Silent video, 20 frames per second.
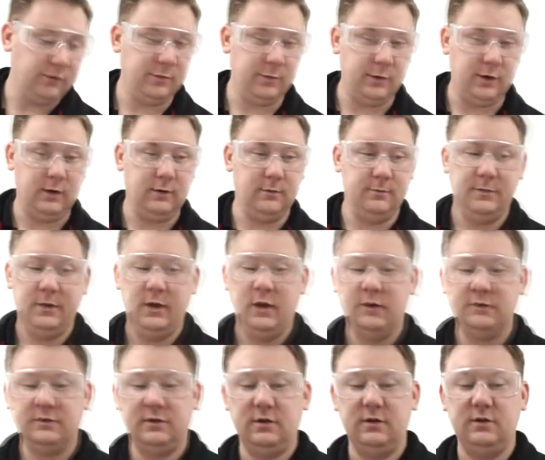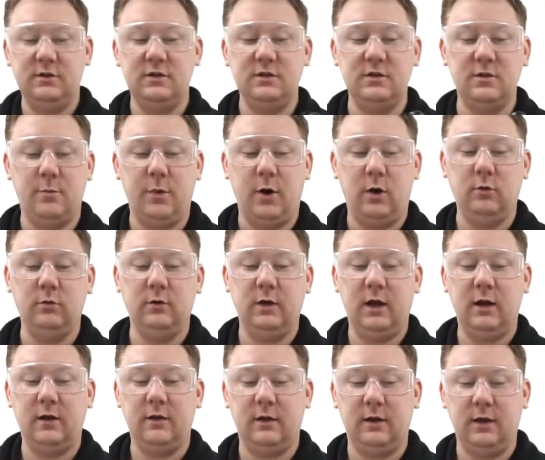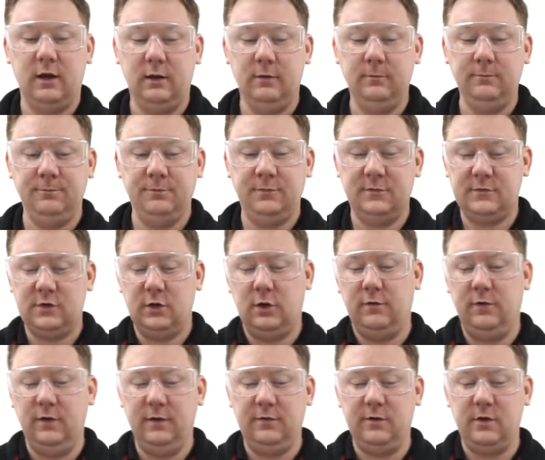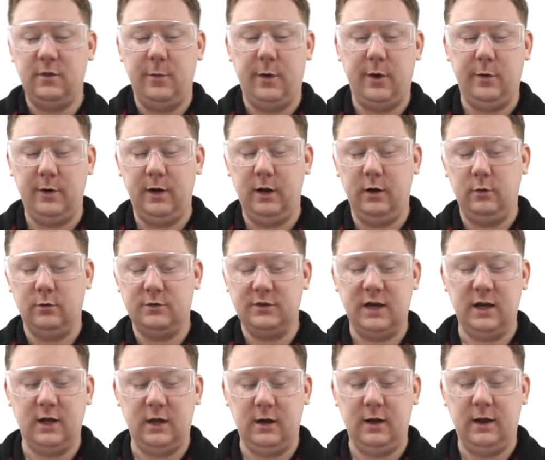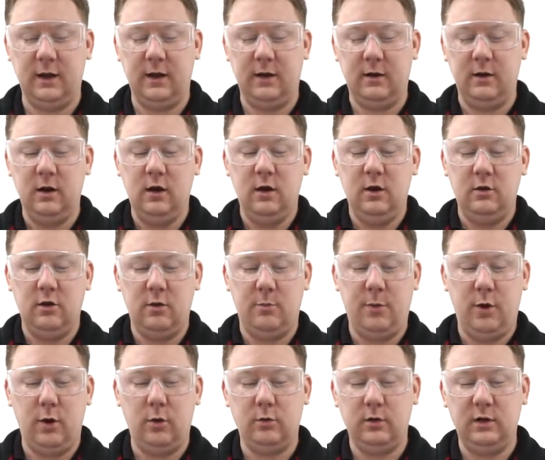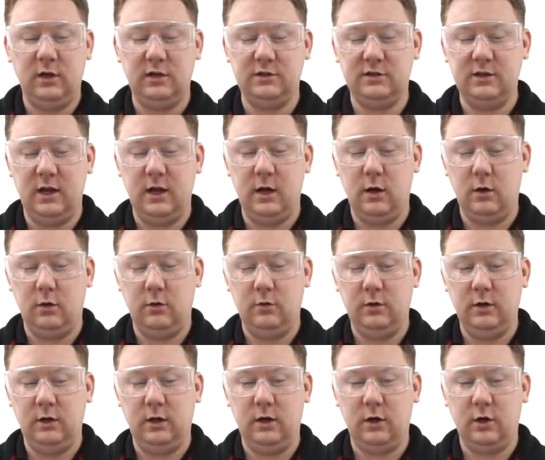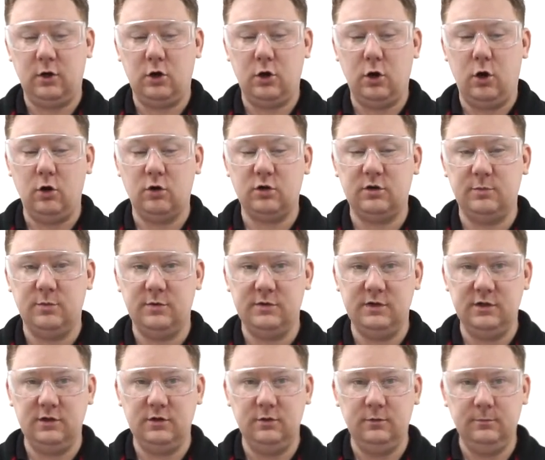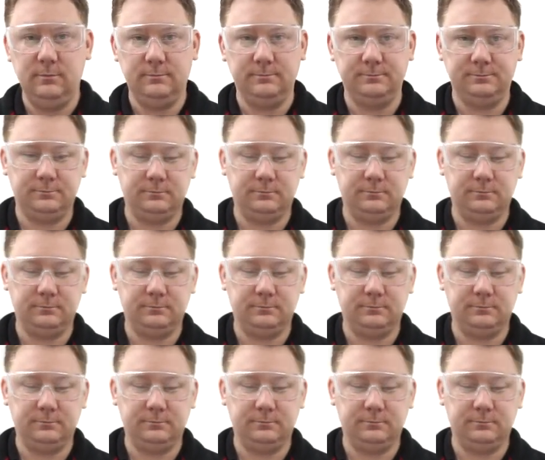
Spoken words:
apart. So this is the bolt out of the gun. So you've lifted the bolt handle, taken it out. The bolt is now in a cocked position.